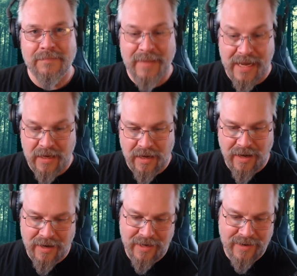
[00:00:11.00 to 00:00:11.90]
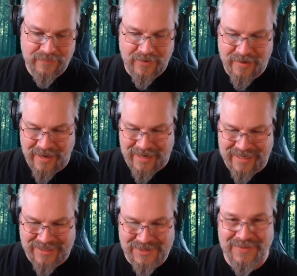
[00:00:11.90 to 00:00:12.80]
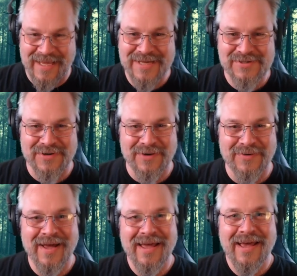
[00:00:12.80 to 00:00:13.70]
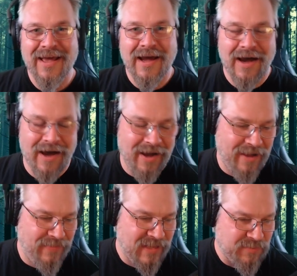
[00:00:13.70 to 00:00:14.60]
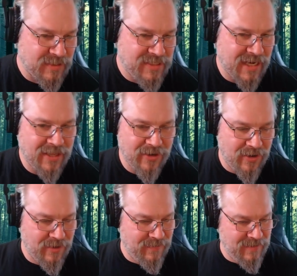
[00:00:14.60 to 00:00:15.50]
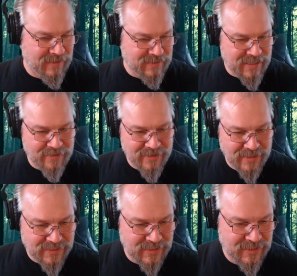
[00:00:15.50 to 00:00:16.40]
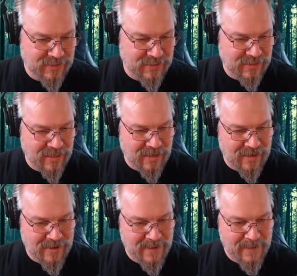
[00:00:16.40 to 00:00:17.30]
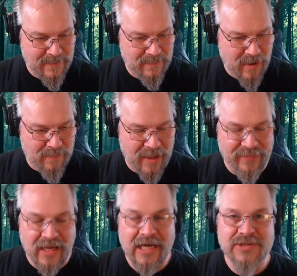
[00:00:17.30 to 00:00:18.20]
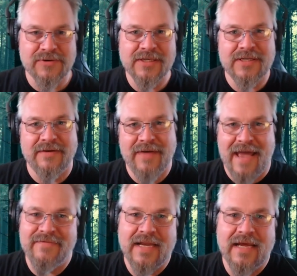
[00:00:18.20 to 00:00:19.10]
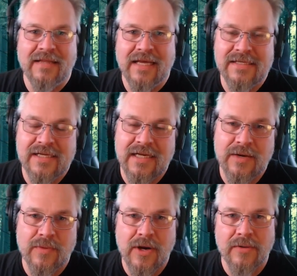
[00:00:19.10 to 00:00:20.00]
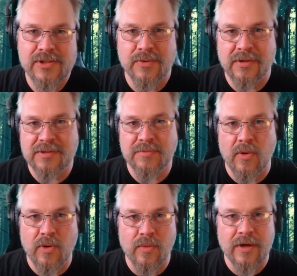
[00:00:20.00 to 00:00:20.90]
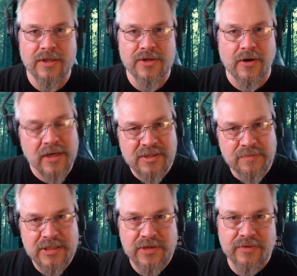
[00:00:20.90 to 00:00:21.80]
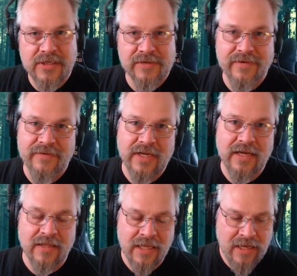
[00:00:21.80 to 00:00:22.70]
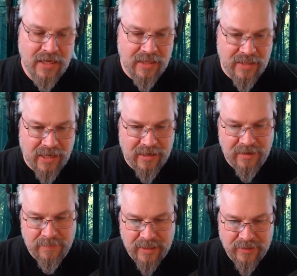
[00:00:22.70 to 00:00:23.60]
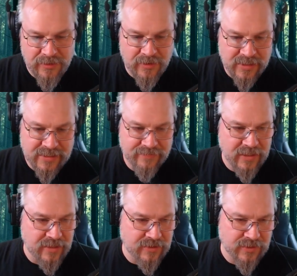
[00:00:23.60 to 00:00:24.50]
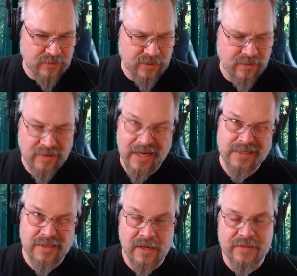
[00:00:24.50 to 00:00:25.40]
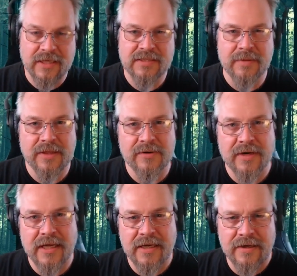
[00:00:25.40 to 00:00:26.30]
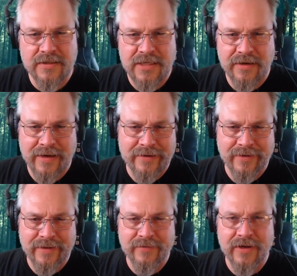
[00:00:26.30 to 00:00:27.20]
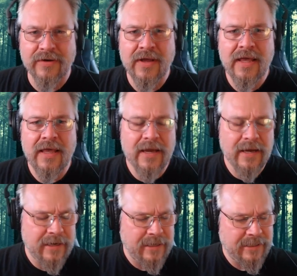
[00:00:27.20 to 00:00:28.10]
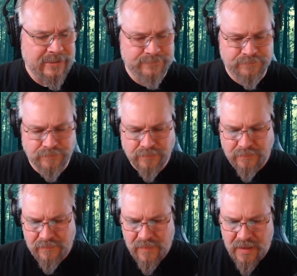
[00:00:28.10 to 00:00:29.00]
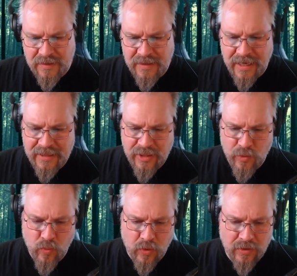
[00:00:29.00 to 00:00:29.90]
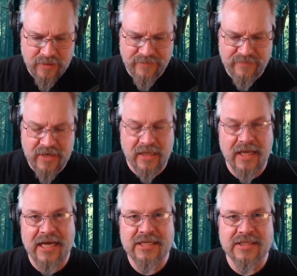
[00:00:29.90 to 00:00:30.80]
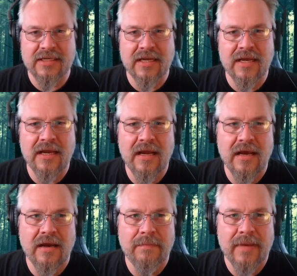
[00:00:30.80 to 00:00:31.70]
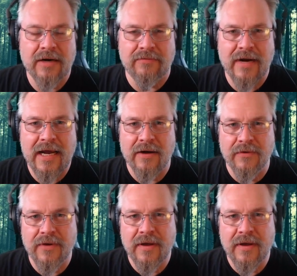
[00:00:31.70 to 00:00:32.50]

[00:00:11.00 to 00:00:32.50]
back on after I do the intro. This particular series is about the countries of Evindale, and tonight we're going to explore one of the darkest mysteries of Evindale that in about the 37 years or so, actually I think it's about 38 years now, I don't even know, that the world of Evindale has been around.